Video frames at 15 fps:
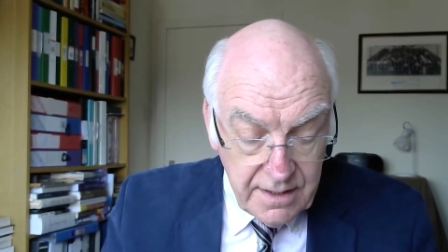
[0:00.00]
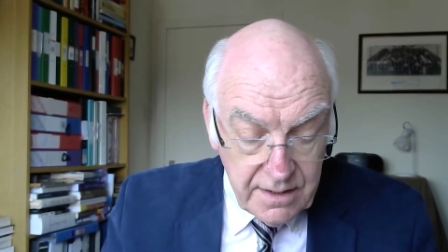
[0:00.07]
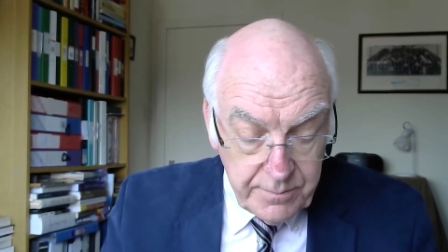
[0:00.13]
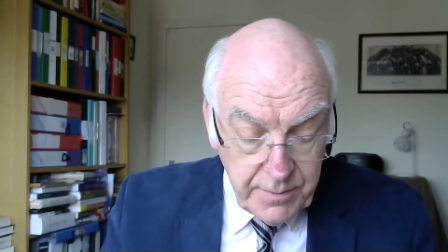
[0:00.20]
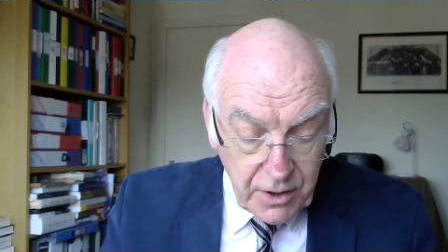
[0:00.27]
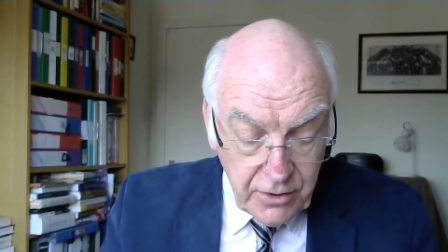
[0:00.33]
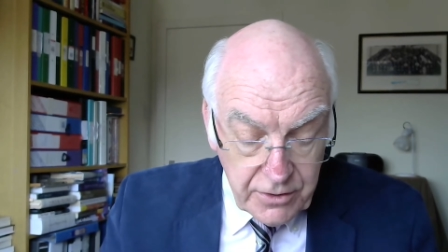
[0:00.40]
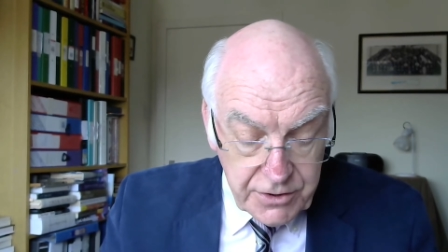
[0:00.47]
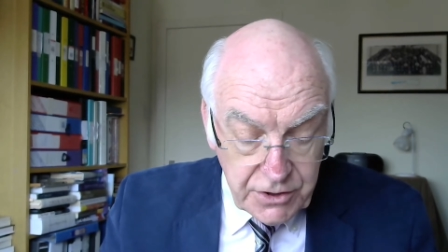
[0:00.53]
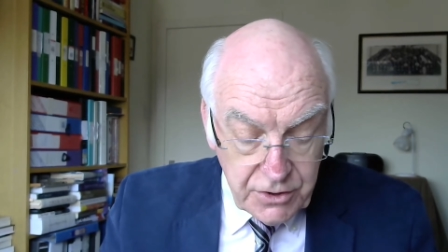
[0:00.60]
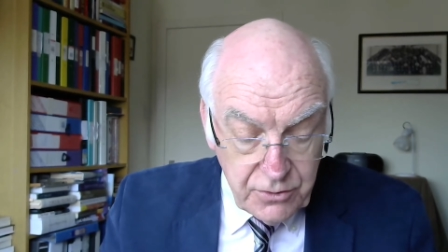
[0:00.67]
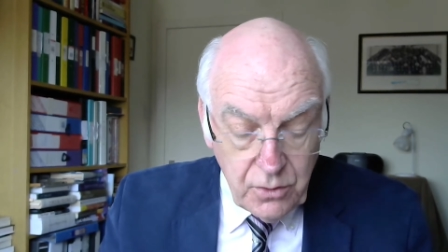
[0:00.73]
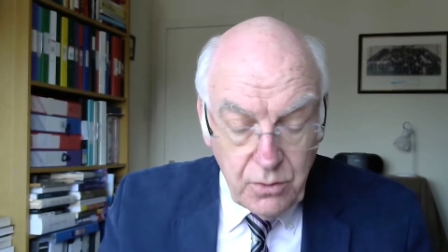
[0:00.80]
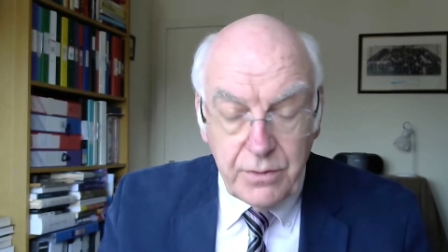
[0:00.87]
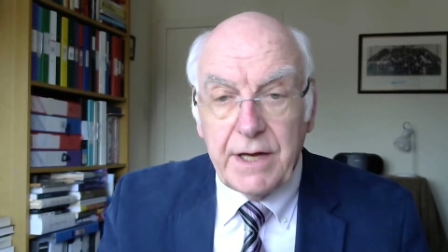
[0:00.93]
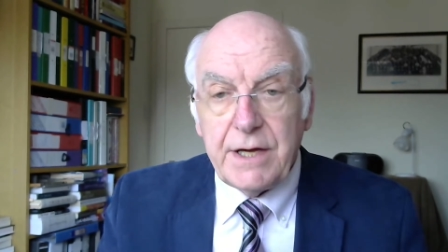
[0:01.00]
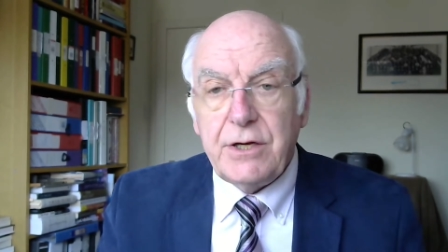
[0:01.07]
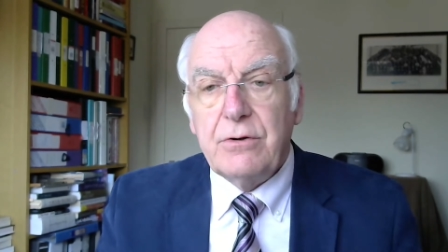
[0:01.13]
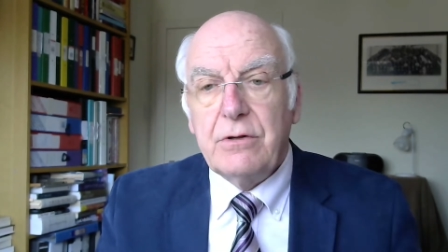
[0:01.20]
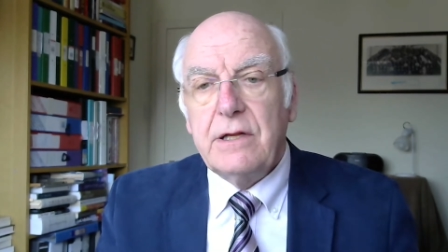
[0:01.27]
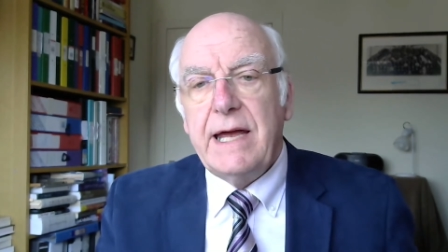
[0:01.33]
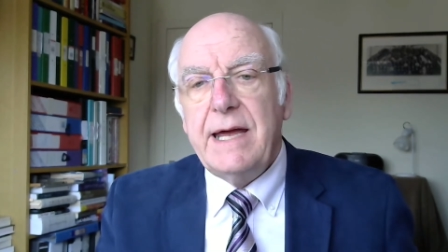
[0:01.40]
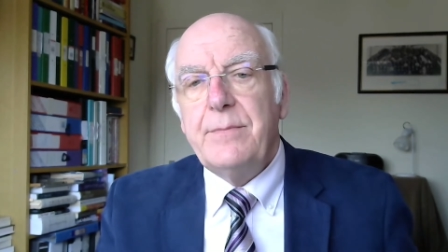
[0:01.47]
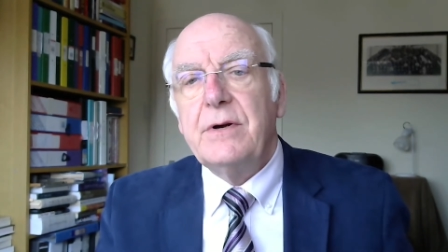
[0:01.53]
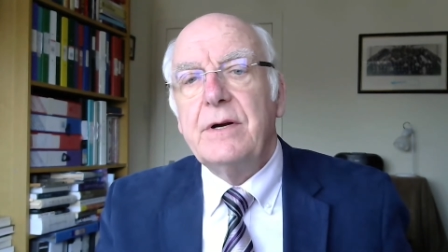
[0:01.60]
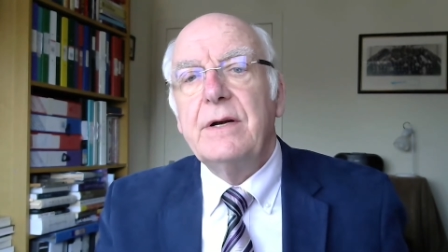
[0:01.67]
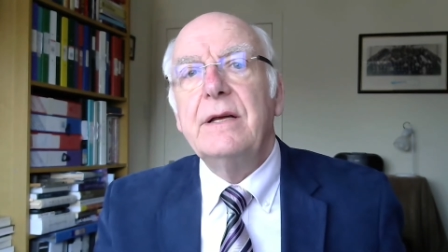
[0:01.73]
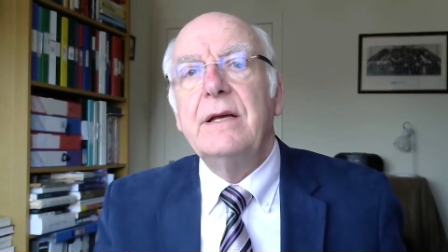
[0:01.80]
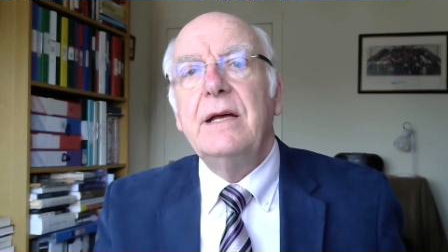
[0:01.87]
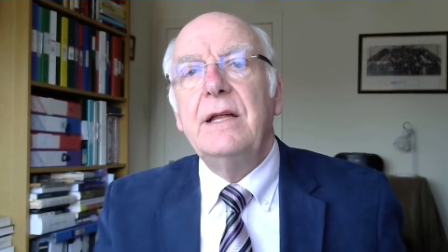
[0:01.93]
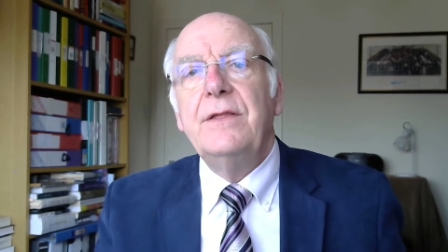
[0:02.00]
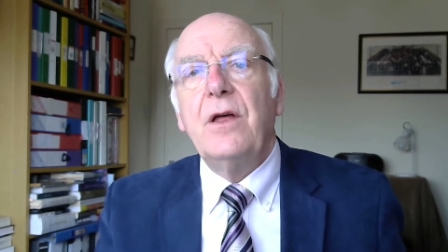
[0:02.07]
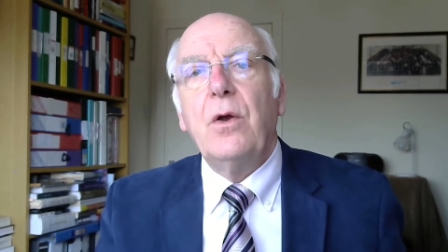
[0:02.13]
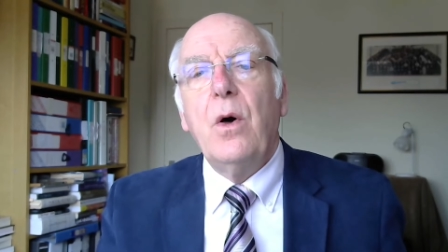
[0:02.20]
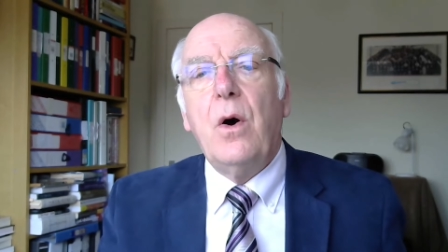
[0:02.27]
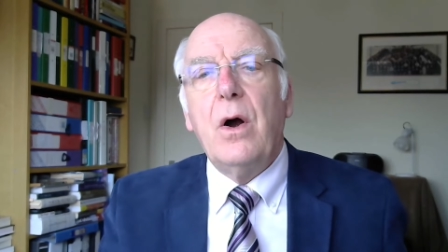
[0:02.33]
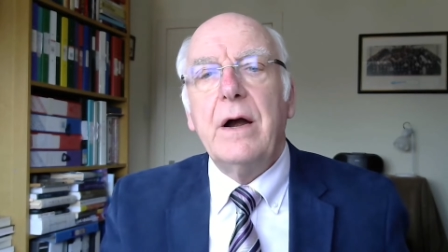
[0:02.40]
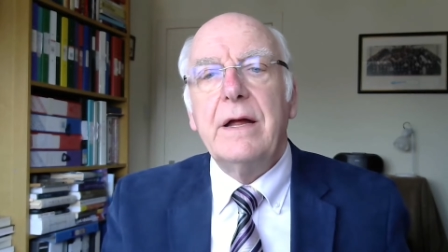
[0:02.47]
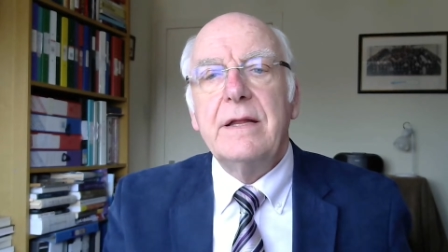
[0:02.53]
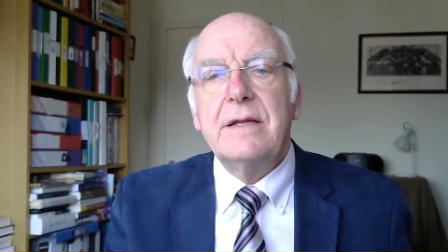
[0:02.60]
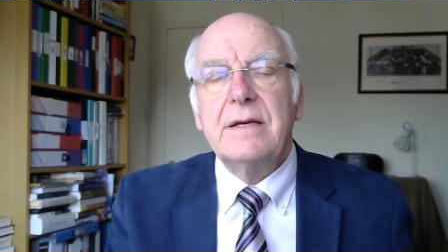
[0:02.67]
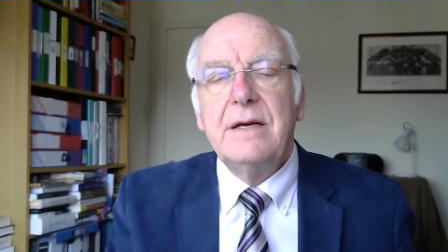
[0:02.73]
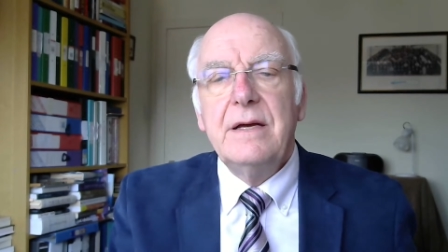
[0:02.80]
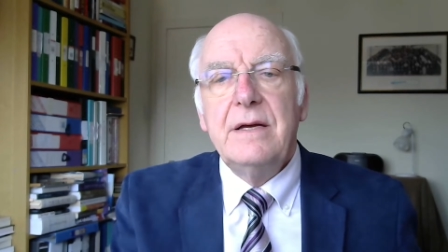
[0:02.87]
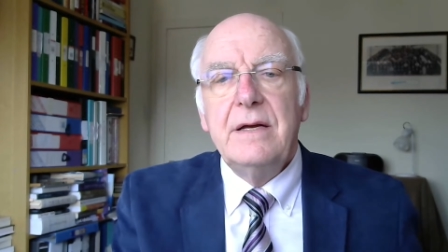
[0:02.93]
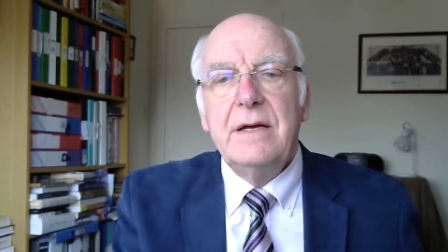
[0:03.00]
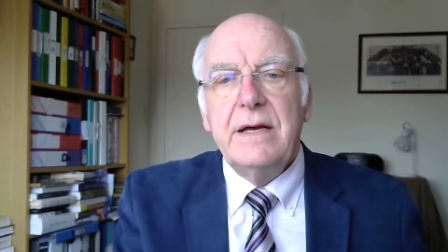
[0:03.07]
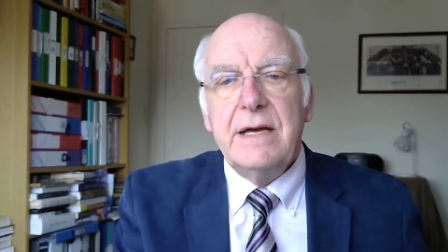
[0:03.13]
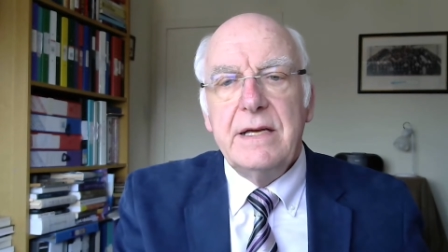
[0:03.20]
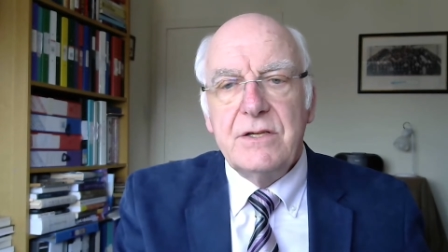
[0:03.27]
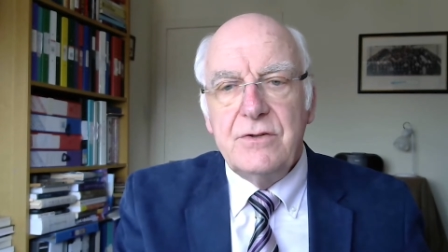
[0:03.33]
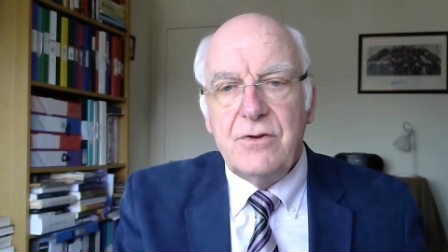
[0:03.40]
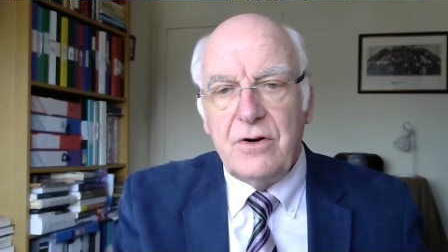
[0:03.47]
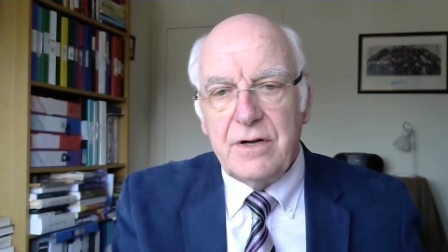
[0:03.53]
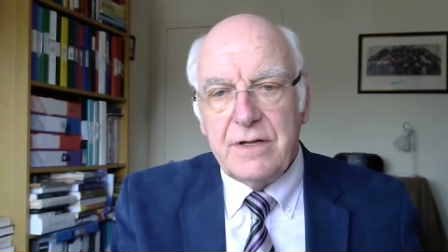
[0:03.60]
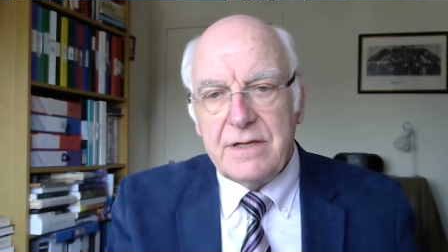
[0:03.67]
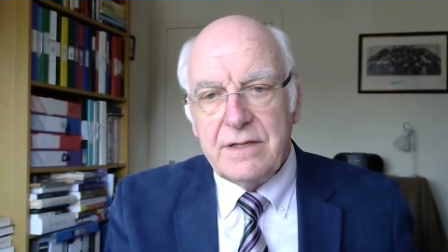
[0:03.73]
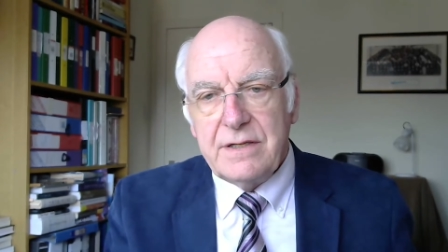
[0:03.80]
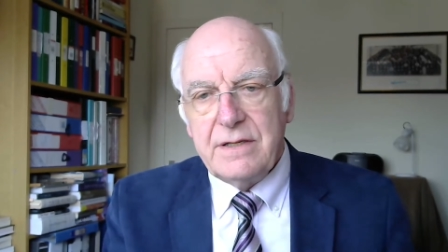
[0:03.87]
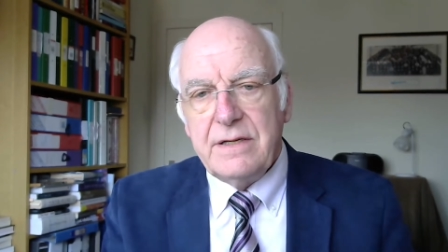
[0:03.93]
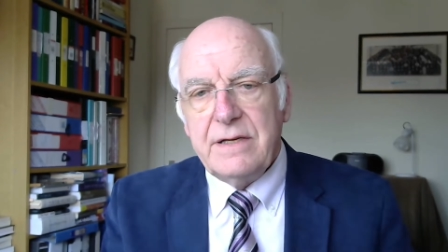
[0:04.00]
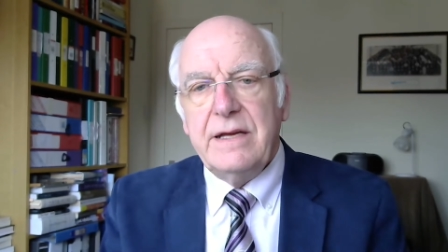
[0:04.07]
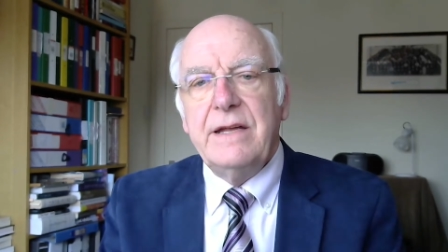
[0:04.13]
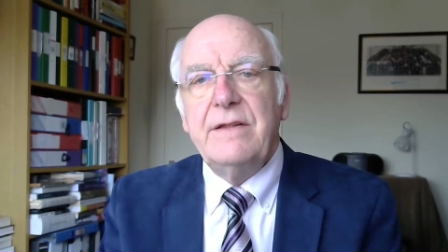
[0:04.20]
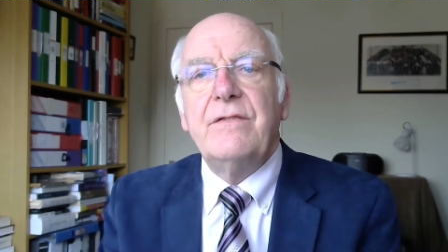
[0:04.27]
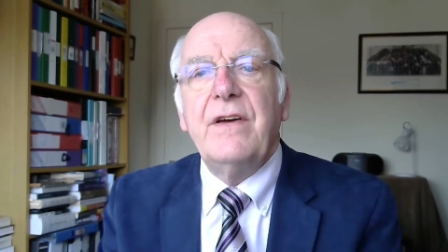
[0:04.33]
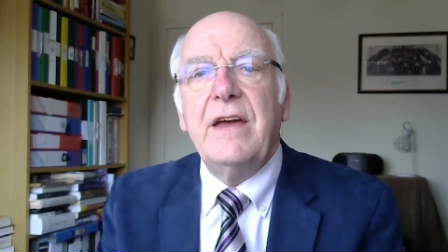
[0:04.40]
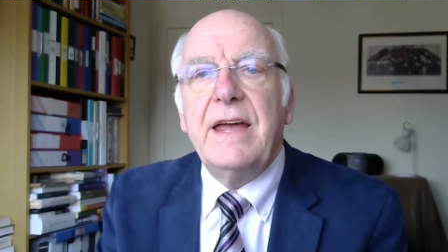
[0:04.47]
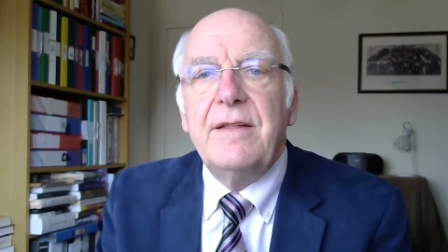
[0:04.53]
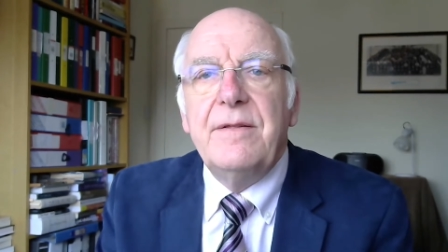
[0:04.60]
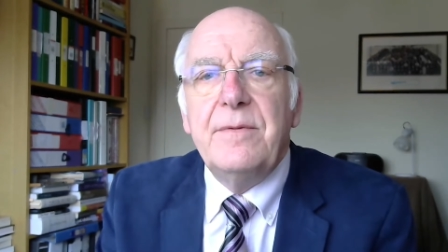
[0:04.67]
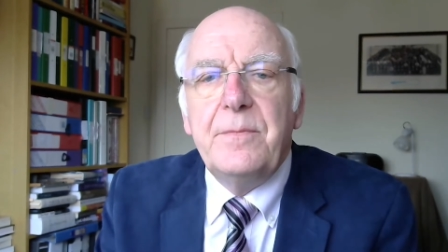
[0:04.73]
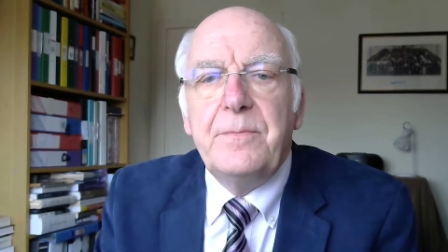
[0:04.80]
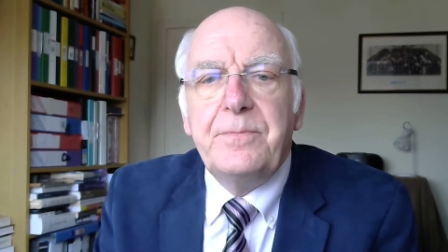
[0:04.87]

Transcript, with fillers: because you know that your labour in the Lord is not in vain.